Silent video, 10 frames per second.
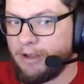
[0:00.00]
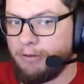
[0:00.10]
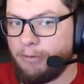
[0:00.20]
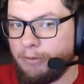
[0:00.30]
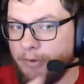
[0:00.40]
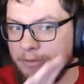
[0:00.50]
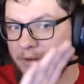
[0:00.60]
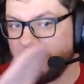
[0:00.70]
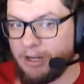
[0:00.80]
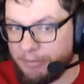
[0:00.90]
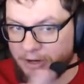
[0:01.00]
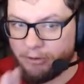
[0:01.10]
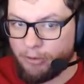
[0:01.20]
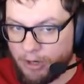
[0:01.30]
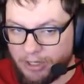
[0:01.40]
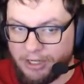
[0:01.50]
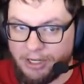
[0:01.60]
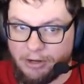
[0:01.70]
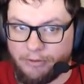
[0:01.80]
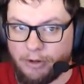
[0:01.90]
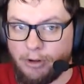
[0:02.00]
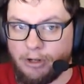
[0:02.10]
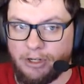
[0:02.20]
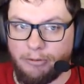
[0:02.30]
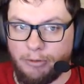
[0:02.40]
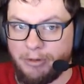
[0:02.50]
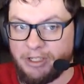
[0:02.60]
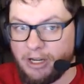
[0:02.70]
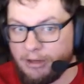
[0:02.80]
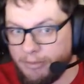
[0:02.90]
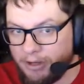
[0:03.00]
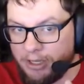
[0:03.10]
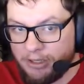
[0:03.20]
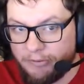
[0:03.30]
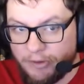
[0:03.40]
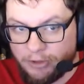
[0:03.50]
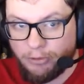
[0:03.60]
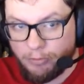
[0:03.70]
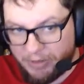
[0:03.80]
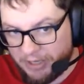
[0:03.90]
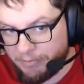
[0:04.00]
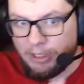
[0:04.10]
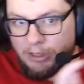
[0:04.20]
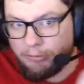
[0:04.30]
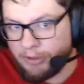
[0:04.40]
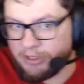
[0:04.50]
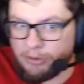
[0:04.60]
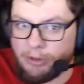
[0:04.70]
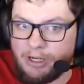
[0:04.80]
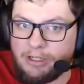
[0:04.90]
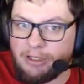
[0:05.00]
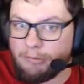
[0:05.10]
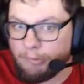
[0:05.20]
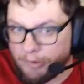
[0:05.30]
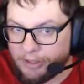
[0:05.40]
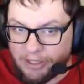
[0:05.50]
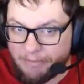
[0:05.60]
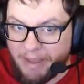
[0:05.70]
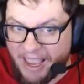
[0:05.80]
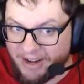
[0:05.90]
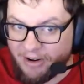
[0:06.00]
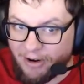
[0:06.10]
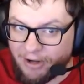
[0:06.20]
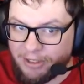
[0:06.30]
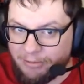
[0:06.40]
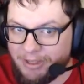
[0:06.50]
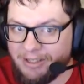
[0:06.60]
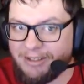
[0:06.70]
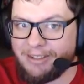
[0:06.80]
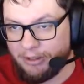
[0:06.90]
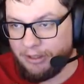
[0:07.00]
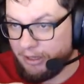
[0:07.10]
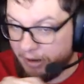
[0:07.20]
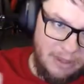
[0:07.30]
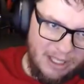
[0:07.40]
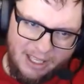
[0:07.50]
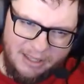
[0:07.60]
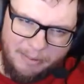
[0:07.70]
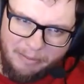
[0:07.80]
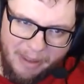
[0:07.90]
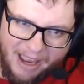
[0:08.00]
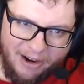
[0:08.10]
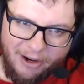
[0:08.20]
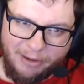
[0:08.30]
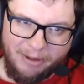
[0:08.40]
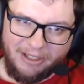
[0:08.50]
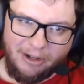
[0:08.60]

when we've been talking about quantity over quality, we've been talking about individual people resorting to really bad arguments. I mean, it's been bad arguments all